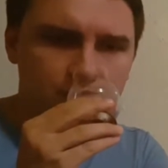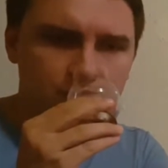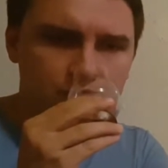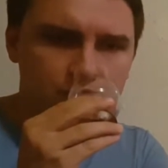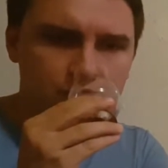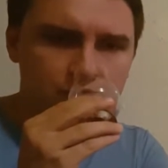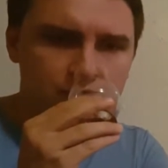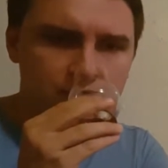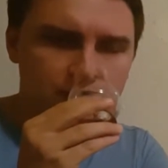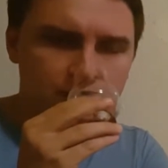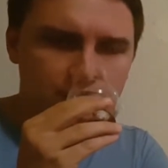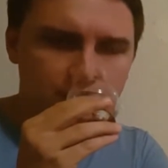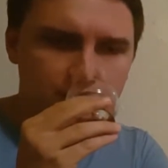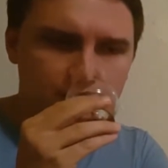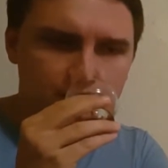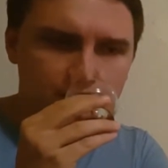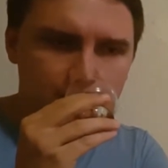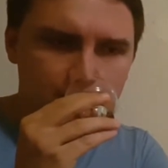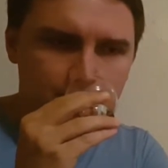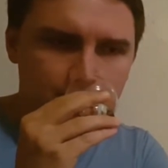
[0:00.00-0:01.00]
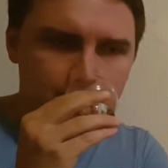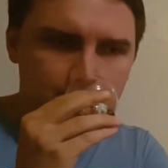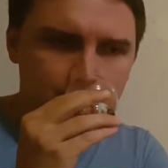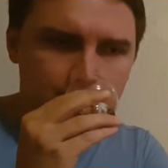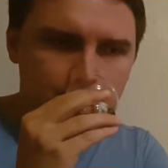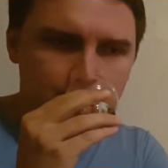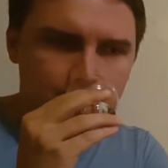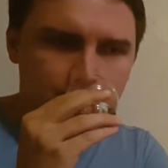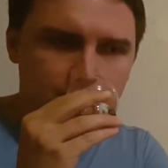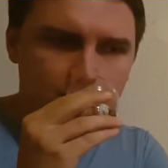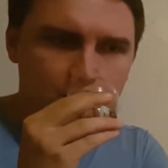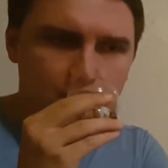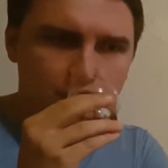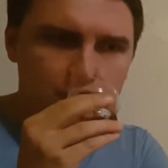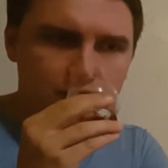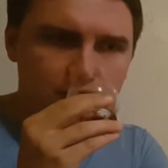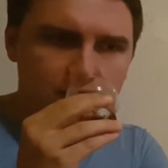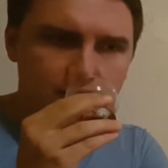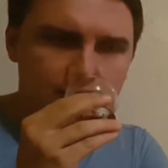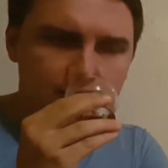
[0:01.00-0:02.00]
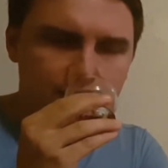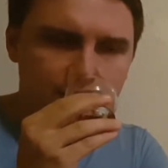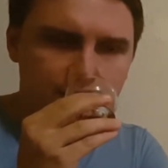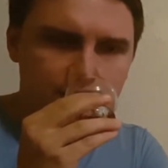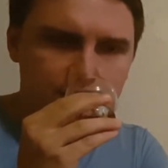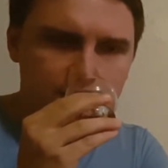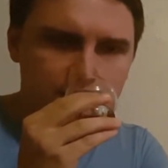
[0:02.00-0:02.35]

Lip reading: Don't have, all you have left